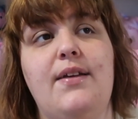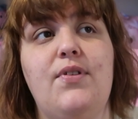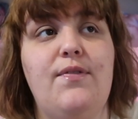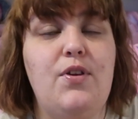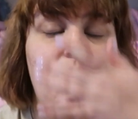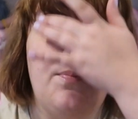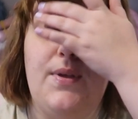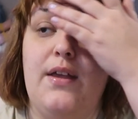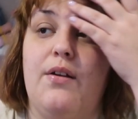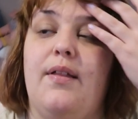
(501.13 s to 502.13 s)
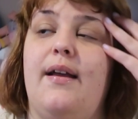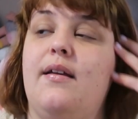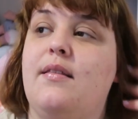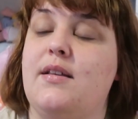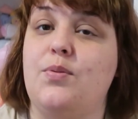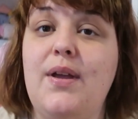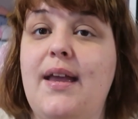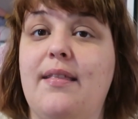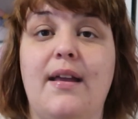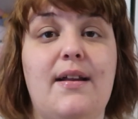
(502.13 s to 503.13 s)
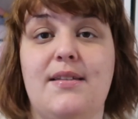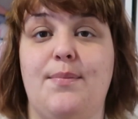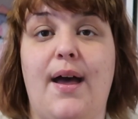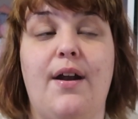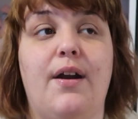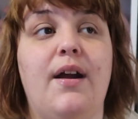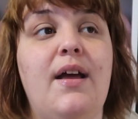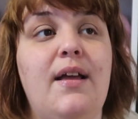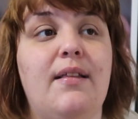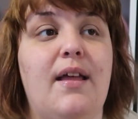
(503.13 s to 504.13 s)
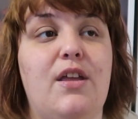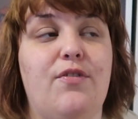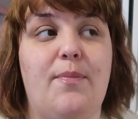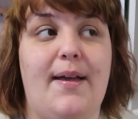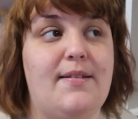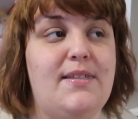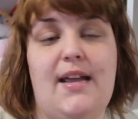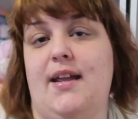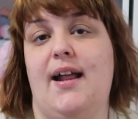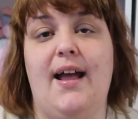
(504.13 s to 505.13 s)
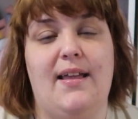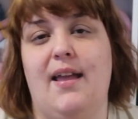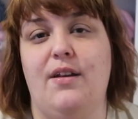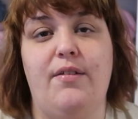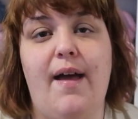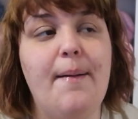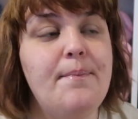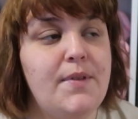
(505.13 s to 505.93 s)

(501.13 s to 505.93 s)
Even if you could be here like this weekend, like, it doesn't matter, like, you're from out of state, I can't do that.